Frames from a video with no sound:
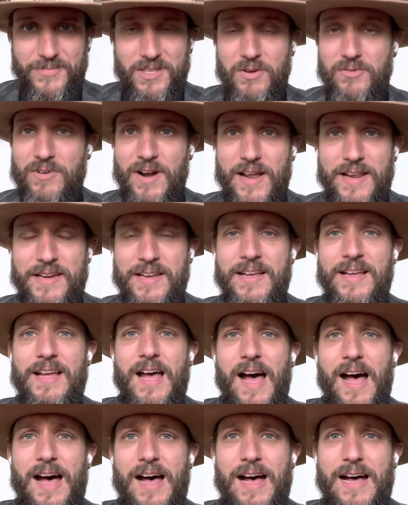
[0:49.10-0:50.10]
right?
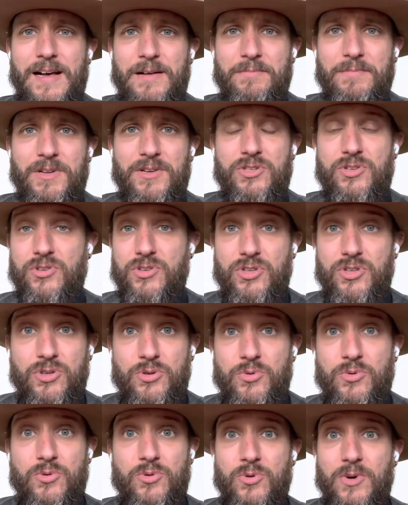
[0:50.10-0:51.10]
Do
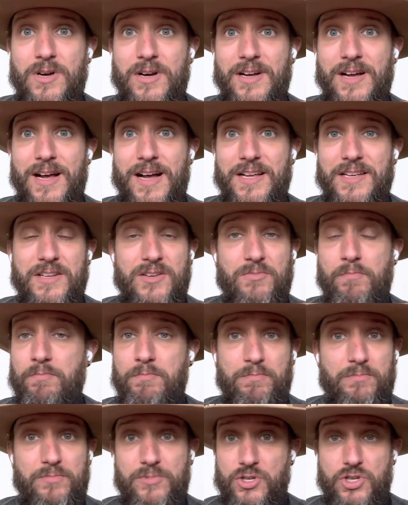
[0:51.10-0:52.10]
you,
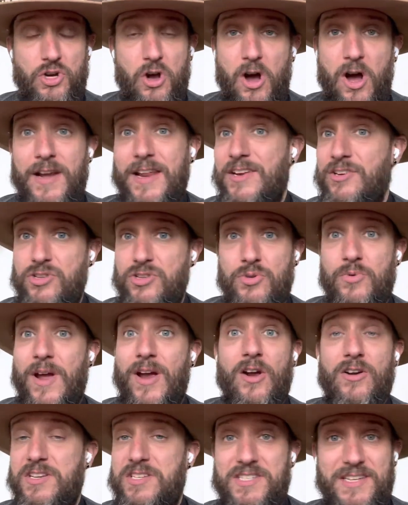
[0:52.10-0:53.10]
Sean, and do you,
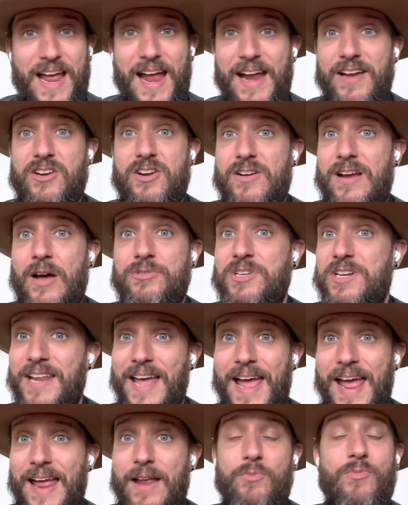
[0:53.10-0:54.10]
Erica, stand here now
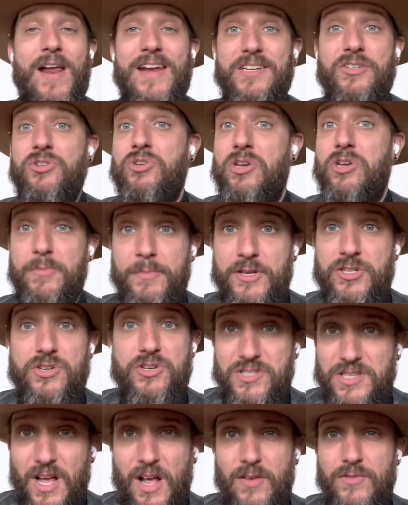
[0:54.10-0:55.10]
today ready to commit
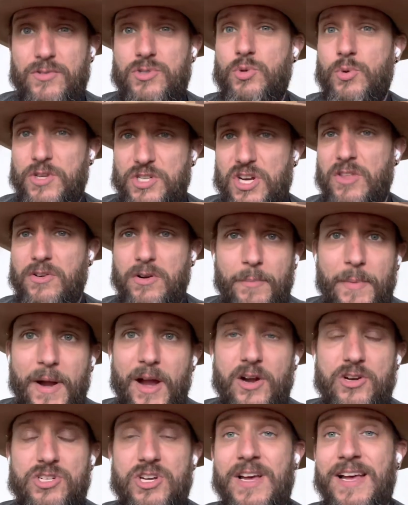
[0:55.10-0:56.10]
yourselves to each other in
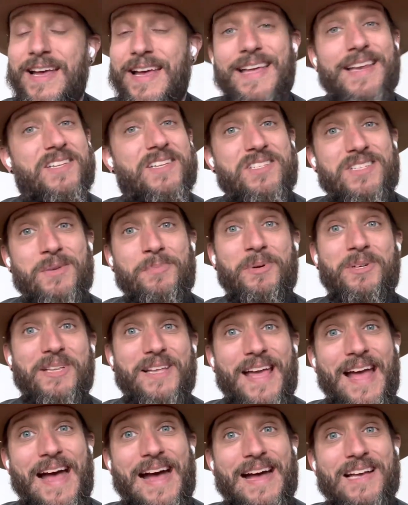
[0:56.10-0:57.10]
marriage? It is
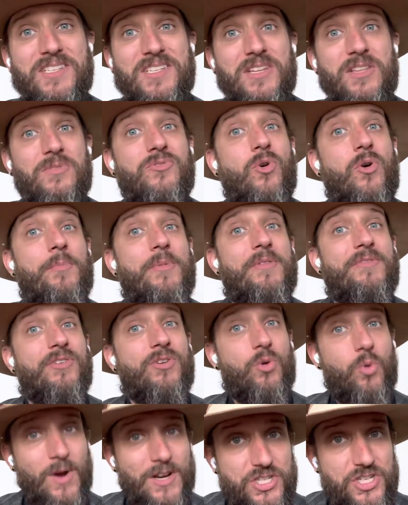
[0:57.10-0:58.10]
typically asked in the form of a
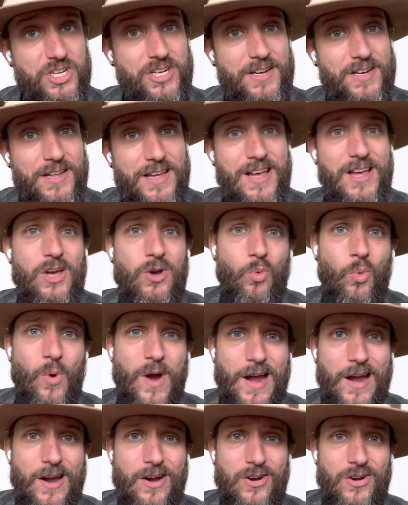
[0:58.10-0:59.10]
question
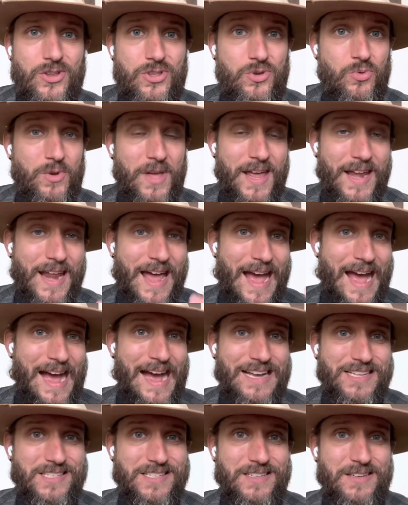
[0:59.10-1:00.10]
where you get
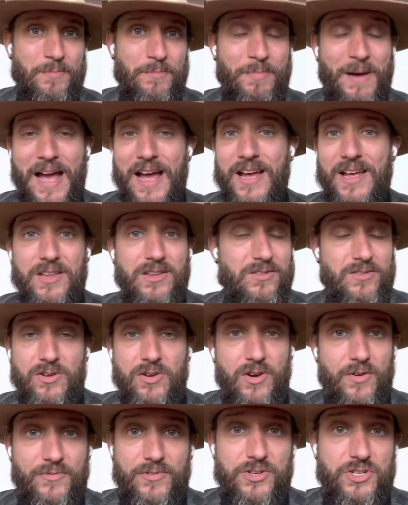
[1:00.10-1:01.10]
asked by
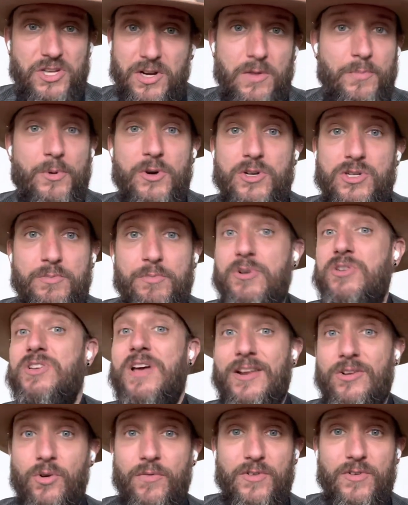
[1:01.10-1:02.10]
your officiant, the person
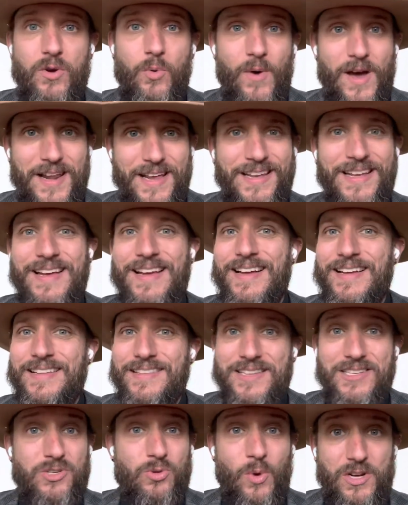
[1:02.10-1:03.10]
presiding over your wedding,
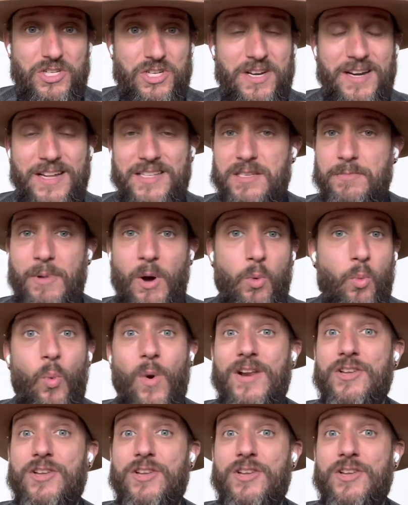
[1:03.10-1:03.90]
this question. It's about what